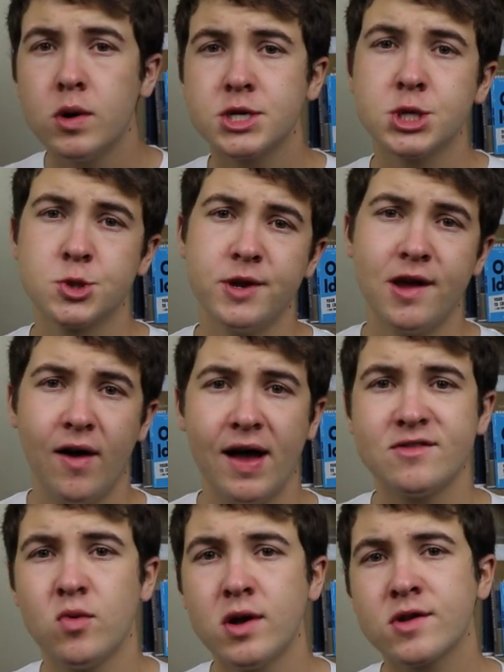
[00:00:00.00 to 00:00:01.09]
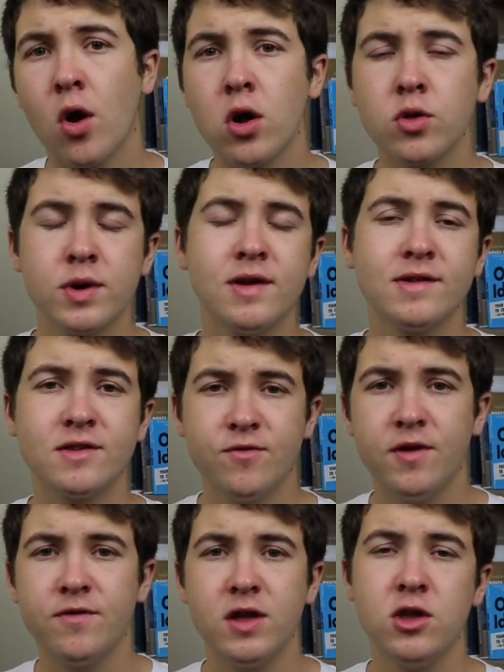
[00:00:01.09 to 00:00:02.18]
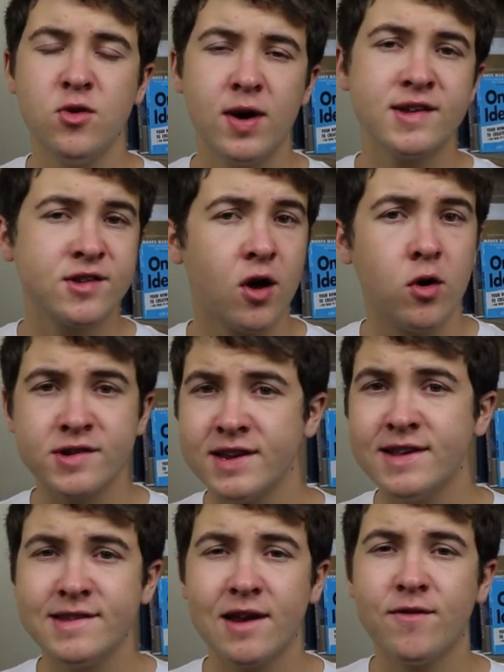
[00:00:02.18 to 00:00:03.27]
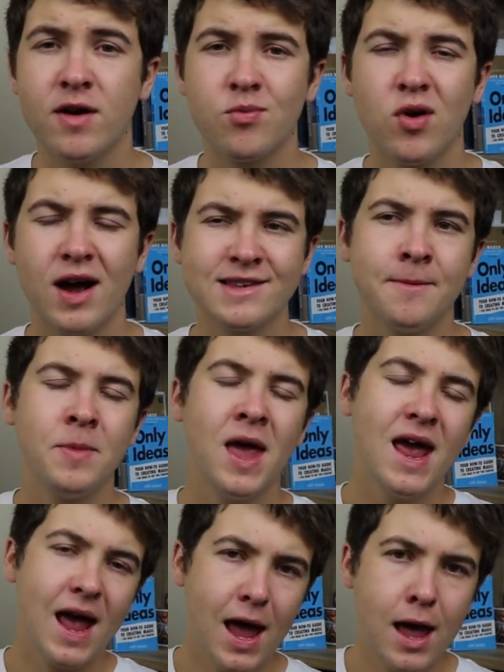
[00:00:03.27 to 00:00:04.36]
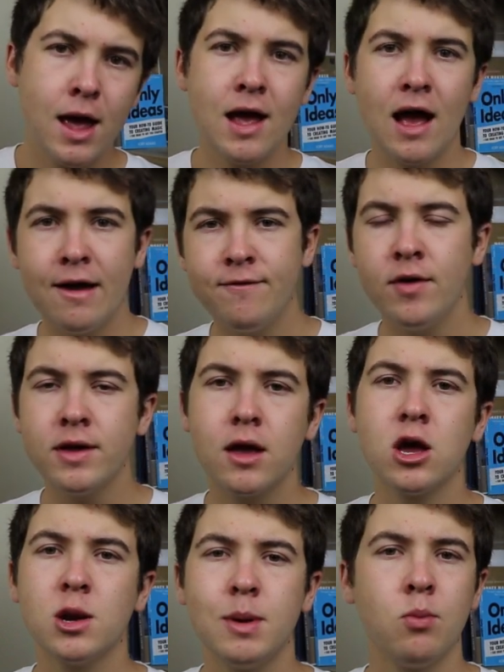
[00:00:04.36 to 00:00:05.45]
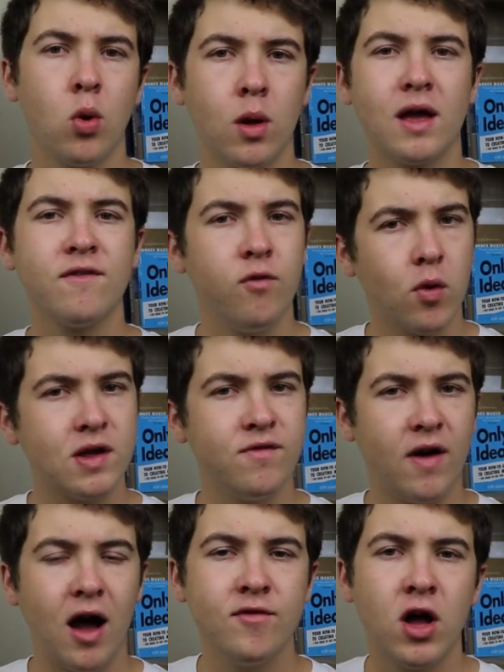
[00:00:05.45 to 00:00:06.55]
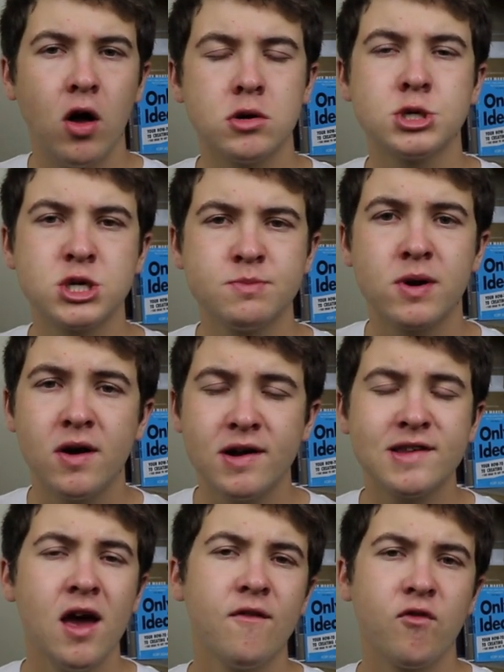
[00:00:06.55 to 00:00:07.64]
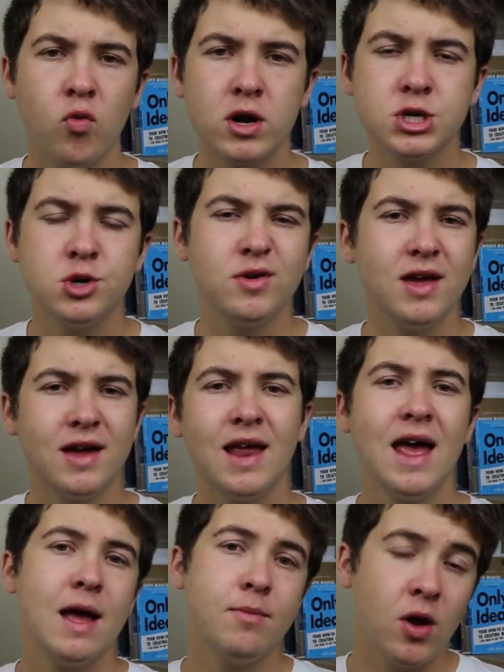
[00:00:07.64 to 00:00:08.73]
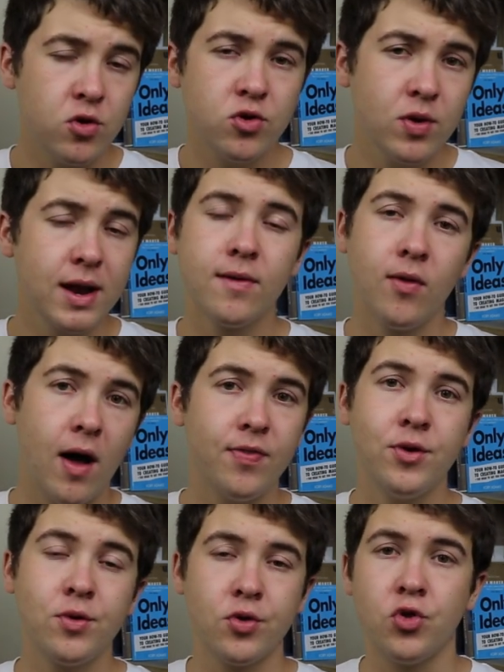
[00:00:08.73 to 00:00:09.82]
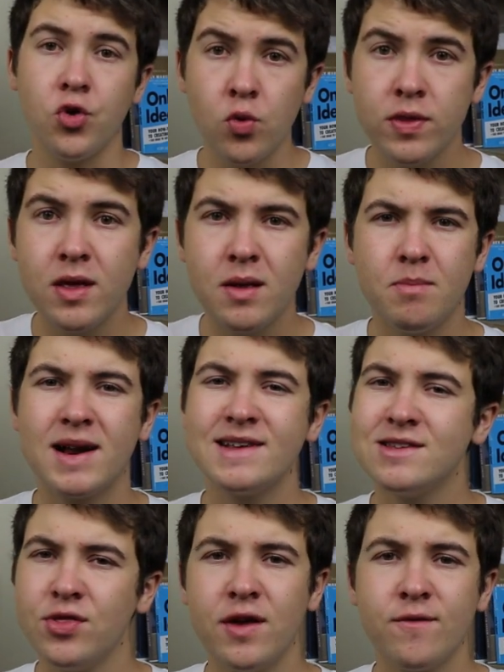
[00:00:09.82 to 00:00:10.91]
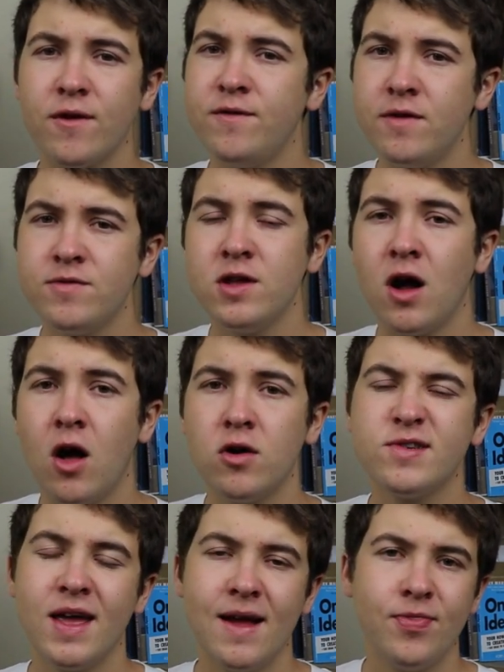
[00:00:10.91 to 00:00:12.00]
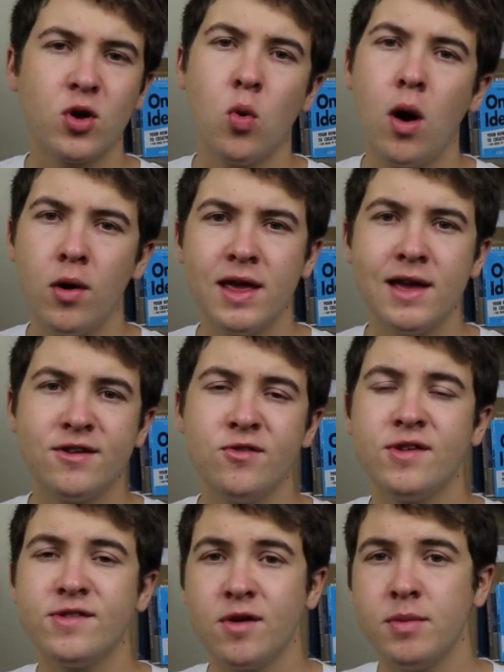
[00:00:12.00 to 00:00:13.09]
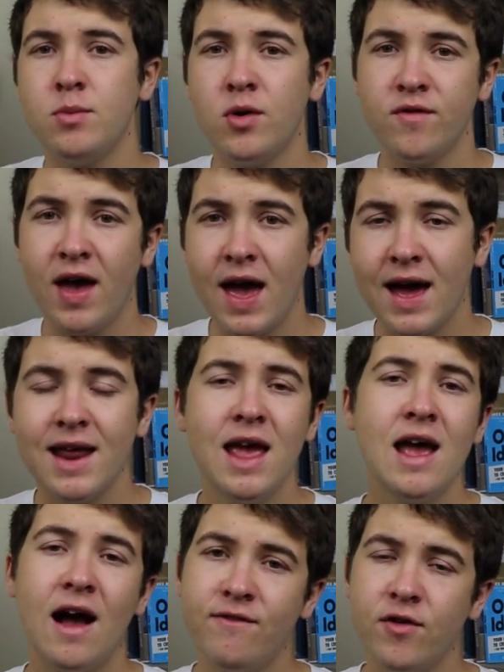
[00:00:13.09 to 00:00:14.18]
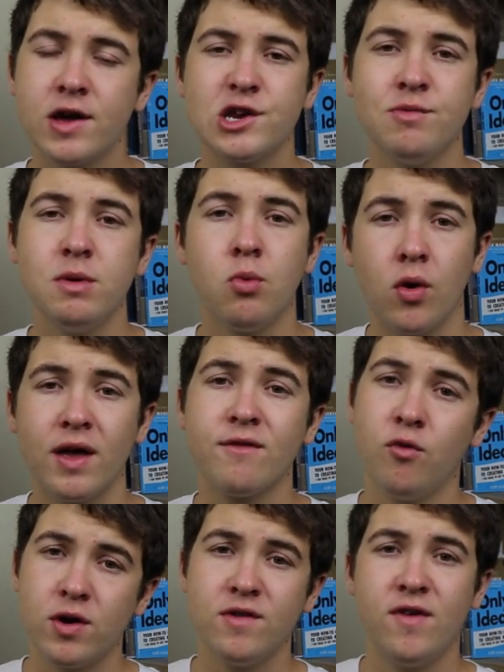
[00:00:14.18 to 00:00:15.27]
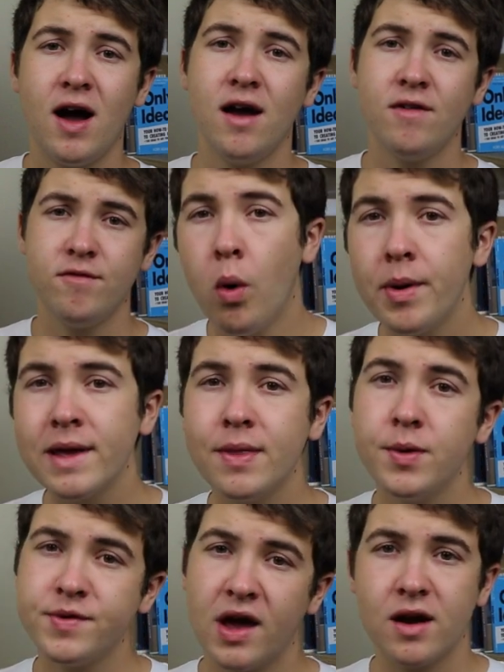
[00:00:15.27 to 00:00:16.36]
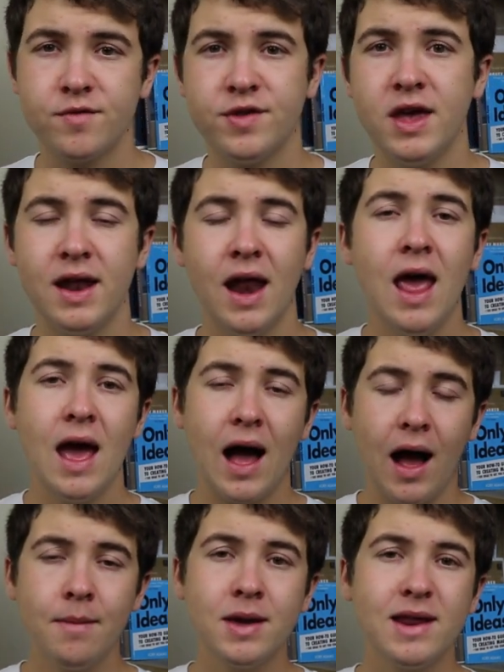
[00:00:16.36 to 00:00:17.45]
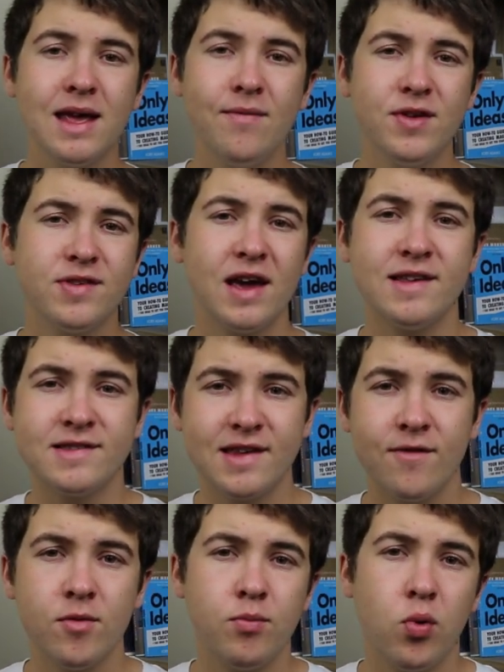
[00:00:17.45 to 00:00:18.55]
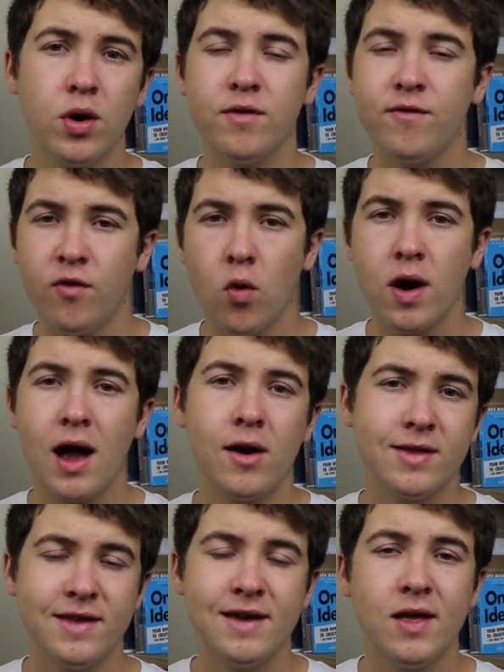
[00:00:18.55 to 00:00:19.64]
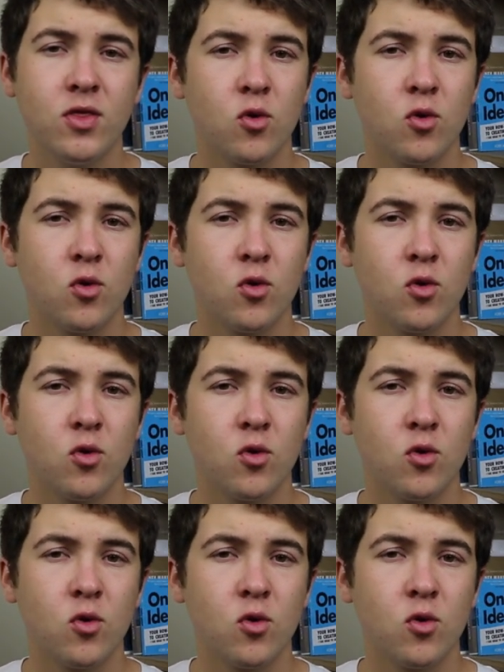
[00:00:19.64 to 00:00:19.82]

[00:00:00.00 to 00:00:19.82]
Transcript: What should this retail as? Well, it's currently retails as 50 US dollars, and is that a fair price? eh, I feel like it could have been more like $45 just because for what you get, now you do get a lot that you can do with it, but I still think for $50 and the quality issues that some people have had, I feel like it should be more like 45. What would I give this out of 10? I'm going to give this a 7.4 out of 10.